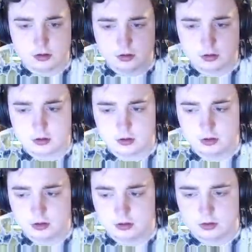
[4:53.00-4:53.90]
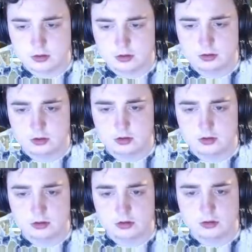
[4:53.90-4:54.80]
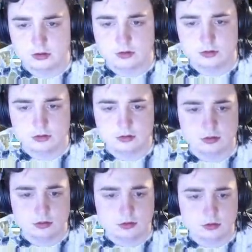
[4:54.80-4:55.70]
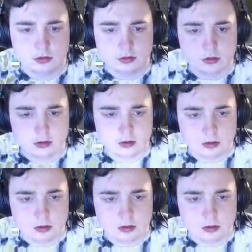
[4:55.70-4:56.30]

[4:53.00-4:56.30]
[no speech]